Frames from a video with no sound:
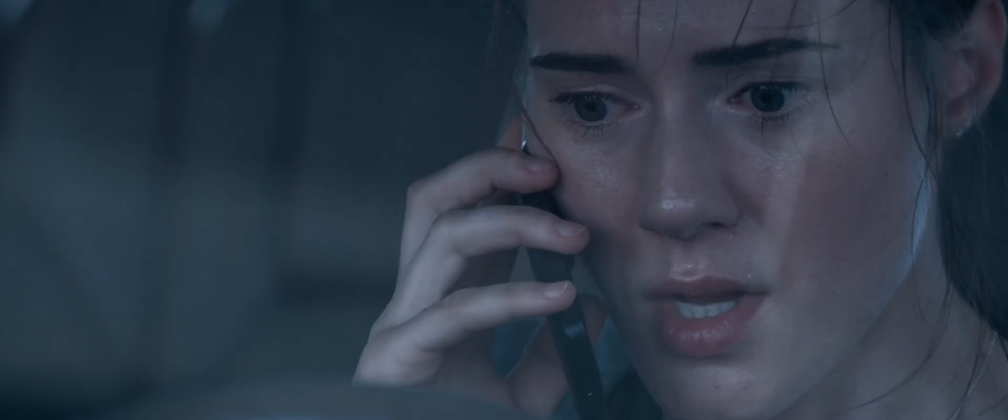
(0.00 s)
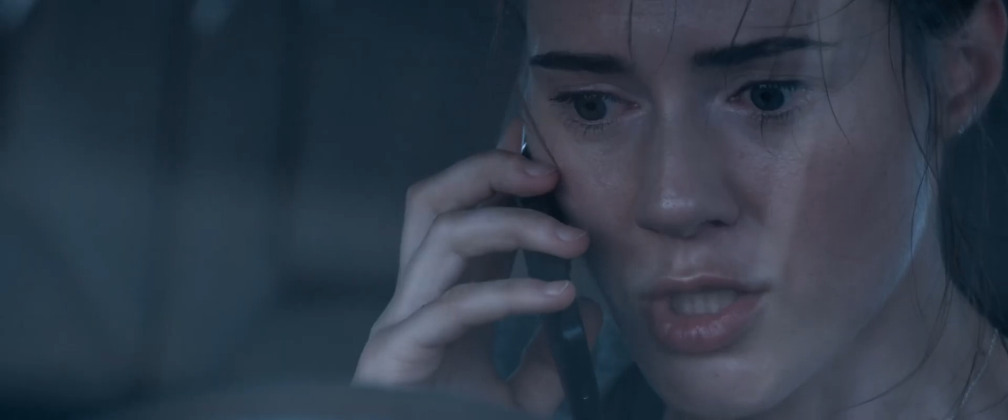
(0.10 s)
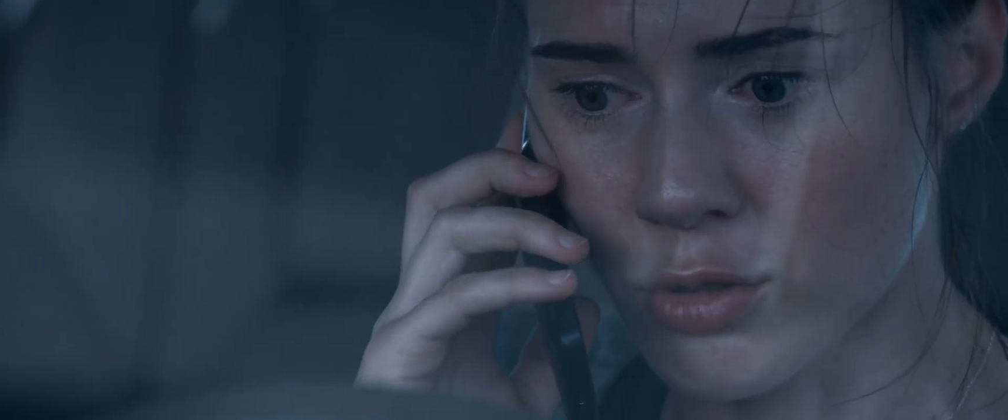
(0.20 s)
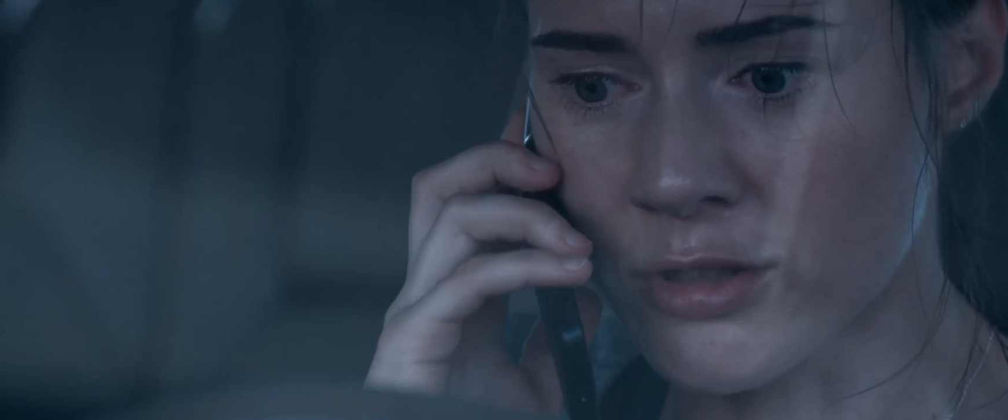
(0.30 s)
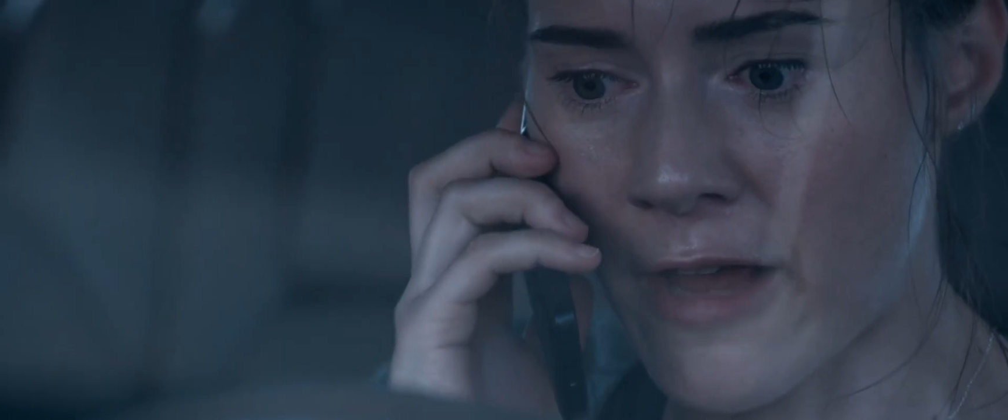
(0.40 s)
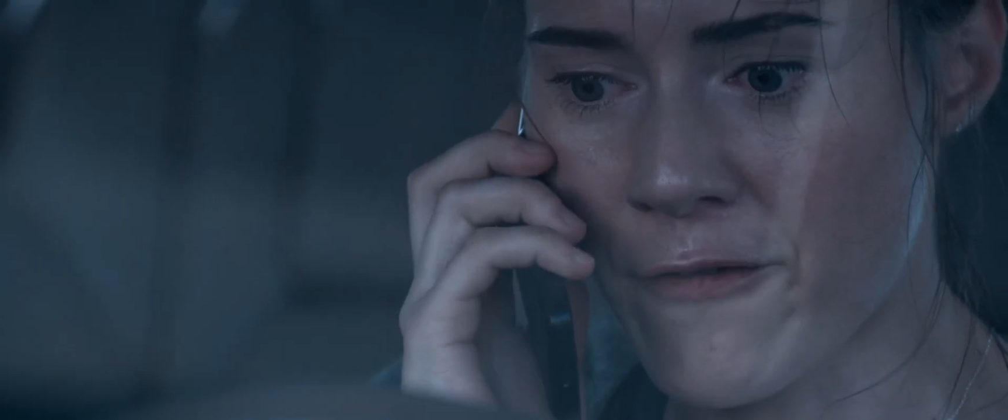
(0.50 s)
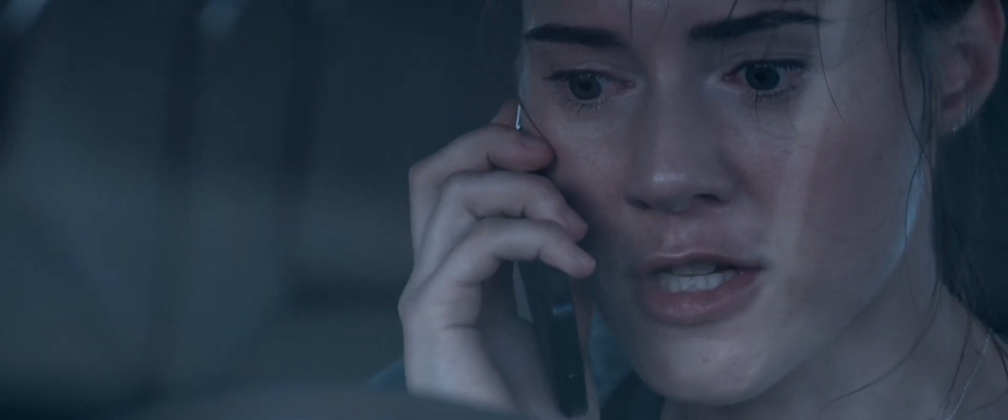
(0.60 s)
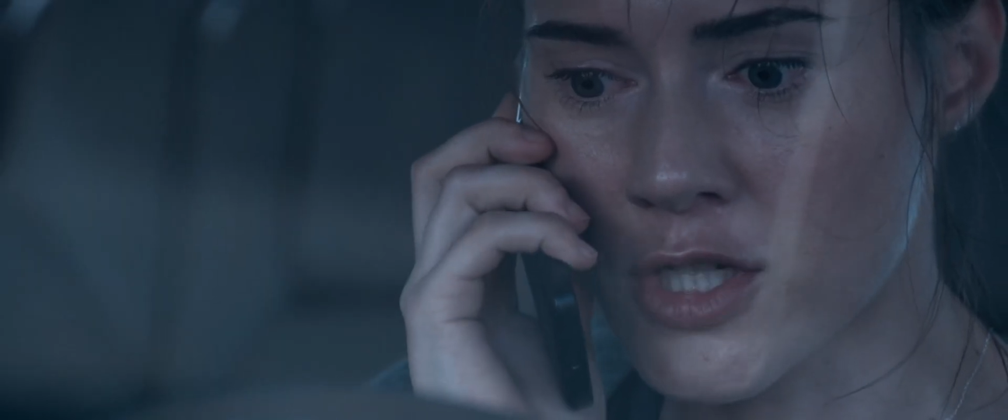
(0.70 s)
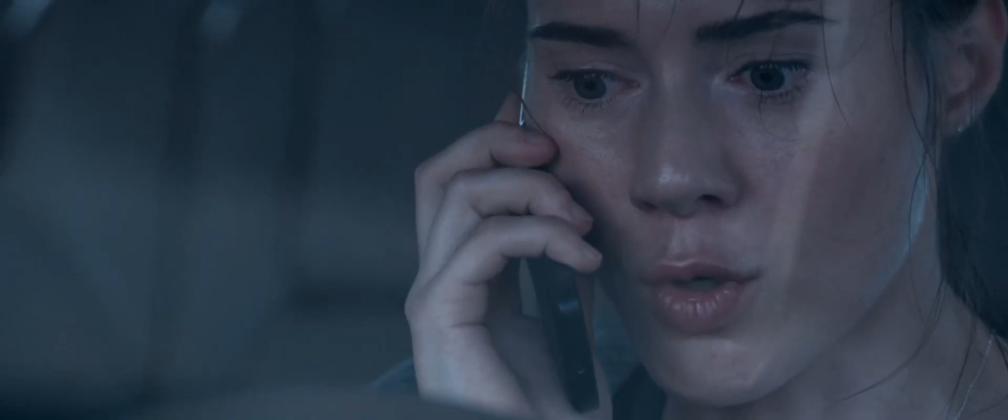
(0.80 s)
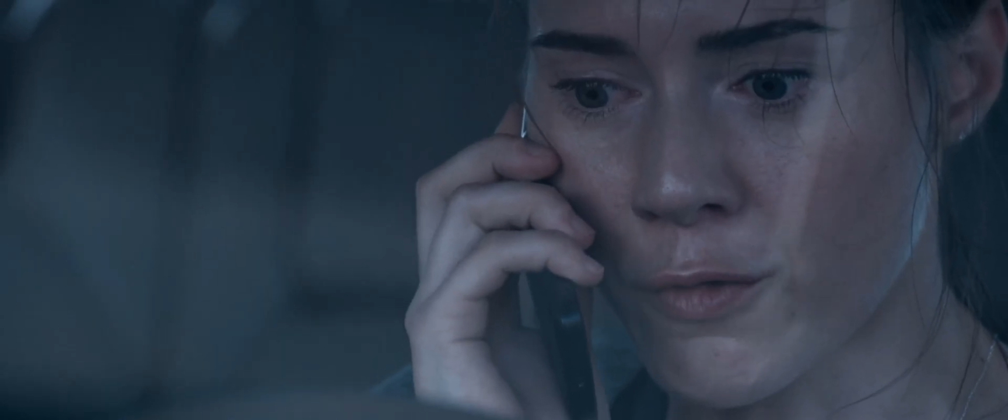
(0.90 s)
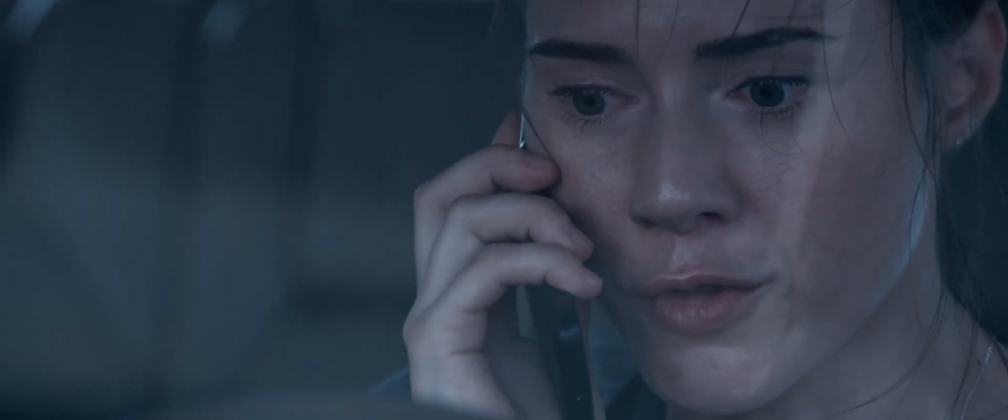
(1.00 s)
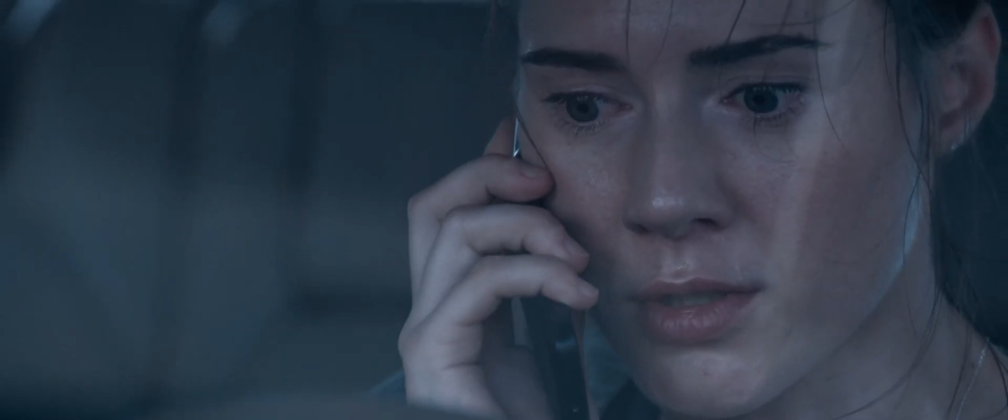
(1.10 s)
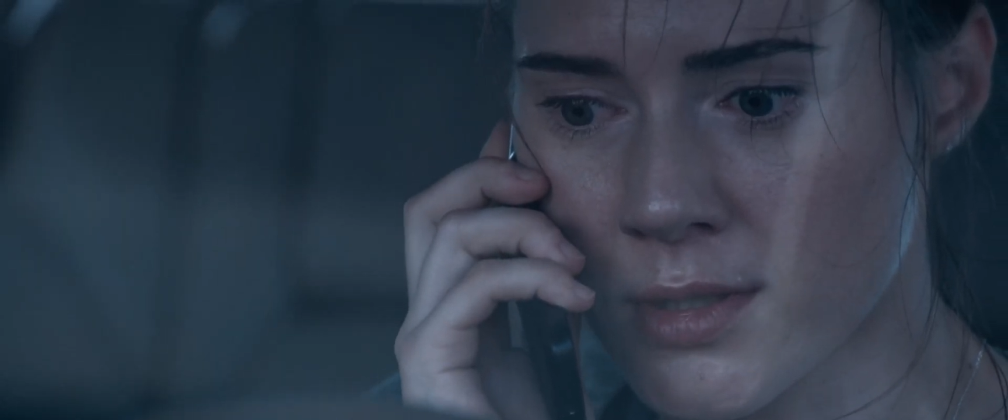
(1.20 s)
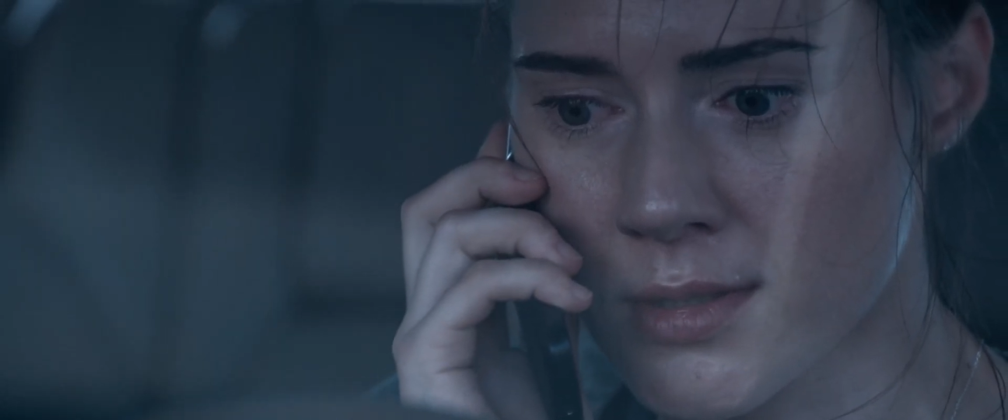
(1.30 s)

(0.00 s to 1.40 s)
continued to talk to the